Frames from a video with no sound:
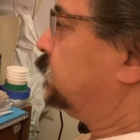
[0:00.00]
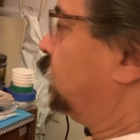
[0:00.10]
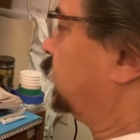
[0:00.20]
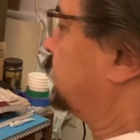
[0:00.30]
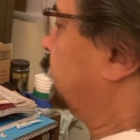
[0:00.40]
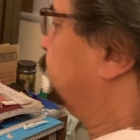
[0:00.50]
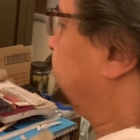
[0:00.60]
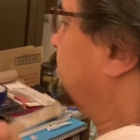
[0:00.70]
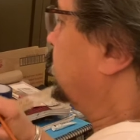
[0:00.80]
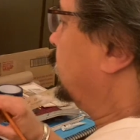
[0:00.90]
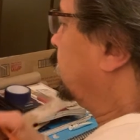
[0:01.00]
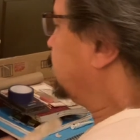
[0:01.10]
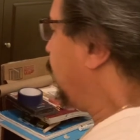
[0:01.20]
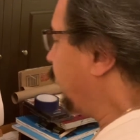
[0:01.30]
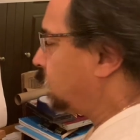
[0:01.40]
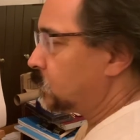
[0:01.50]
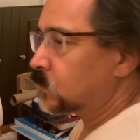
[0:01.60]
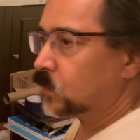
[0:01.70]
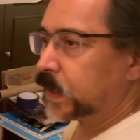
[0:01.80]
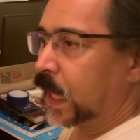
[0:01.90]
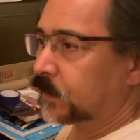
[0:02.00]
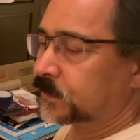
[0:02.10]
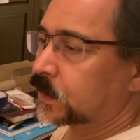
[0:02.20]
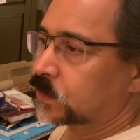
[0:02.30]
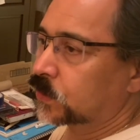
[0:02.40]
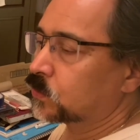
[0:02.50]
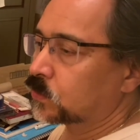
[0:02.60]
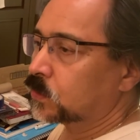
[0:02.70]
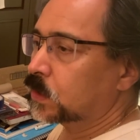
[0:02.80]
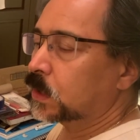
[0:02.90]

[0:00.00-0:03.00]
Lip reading: point. Now we have to do